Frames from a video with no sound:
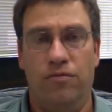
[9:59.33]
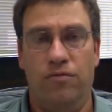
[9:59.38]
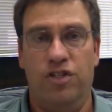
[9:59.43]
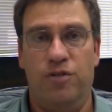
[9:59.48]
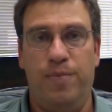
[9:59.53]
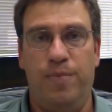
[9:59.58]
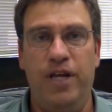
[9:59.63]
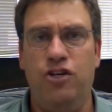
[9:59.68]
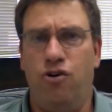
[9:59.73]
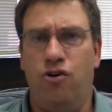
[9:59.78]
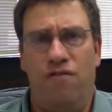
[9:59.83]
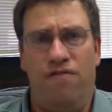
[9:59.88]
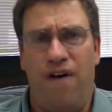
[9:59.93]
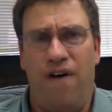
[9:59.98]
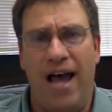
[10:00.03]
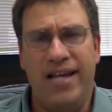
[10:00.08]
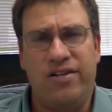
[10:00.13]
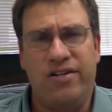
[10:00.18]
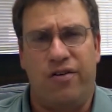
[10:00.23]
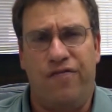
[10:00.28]
speak to your
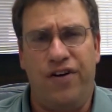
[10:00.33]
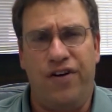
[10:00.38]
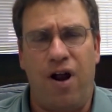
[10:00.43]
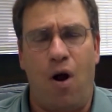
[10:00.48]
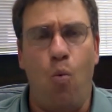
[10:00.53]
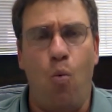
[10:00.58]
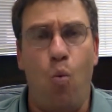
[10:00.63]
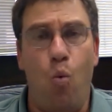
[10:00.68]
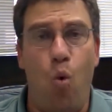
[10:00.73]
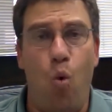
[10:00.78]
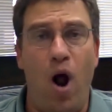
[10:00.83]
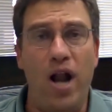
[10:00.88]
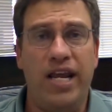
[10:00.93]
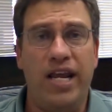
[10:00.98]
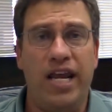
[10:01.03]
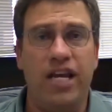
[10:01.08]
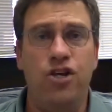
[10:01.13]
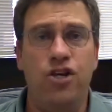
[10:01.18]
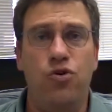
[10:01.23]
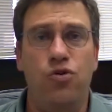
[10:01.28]
advisor, figure out
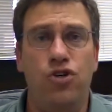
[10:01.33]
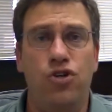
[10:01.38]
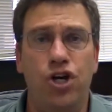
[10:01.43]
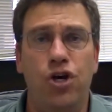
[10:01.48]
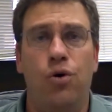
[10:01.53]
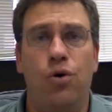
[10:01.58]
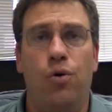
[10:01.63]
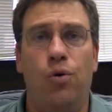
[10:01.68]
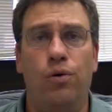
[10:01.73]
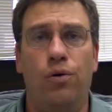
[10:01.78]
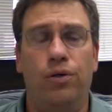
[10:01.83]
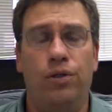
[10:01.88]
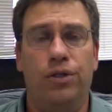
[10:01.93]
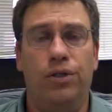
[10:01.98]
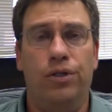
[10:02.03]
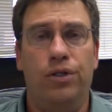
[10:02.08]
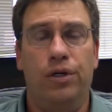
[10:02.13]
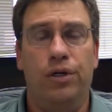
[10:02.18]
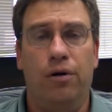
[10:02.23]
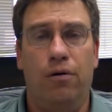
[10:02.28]
what can you do,
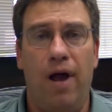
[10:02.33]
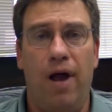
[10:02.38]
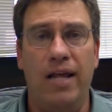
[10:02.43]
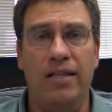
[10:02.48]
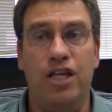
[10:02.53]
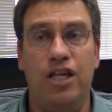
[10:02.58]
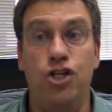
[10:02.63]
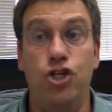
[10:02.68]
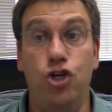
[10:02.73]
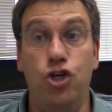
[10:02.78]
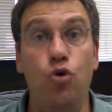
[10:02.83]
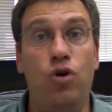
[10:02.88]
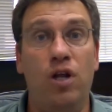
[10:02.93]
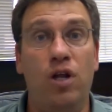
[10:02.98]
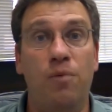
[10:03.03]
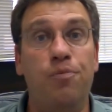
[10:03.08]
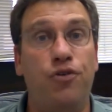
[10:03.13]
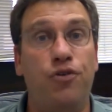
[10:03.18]
right? That you can